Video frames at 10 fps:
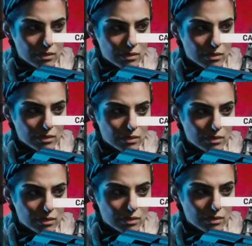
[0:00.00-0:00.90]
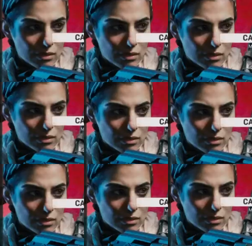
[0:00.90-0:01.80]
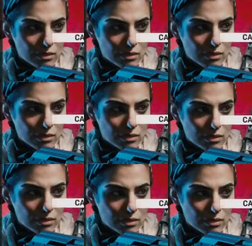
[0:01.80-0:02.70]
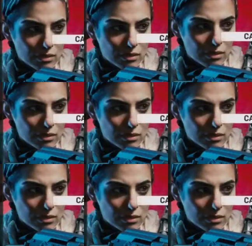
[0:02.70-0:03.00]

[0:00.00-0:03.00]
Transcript: (no one is talking)